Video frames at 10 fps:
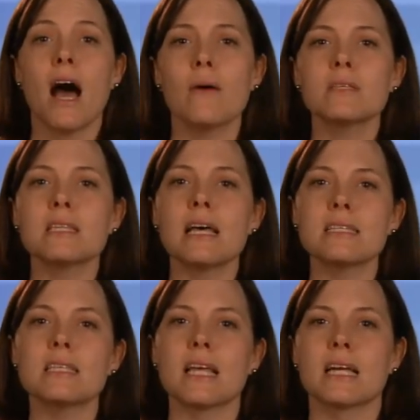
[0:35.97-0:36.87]
I was
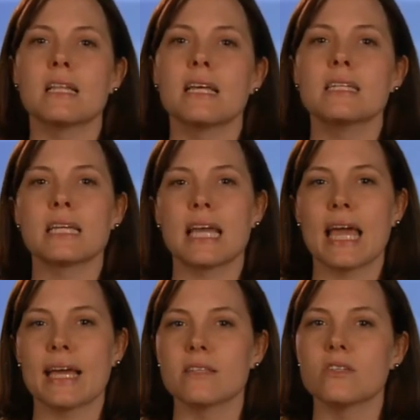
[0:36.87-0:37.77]
less likely to
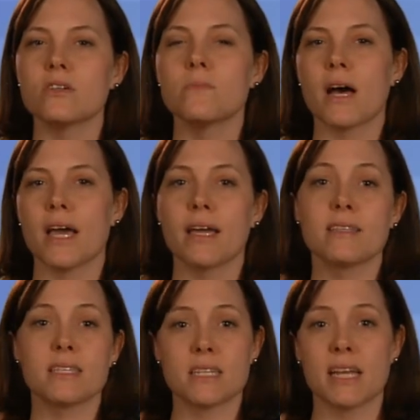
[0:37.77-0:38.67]
cancel my
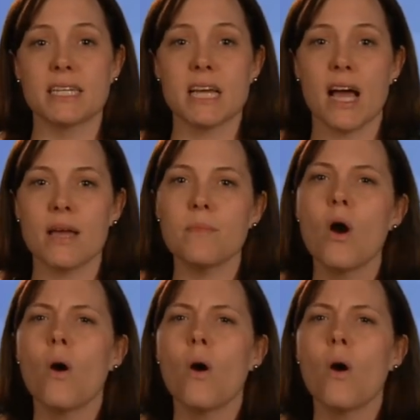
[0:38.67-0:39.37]
study time,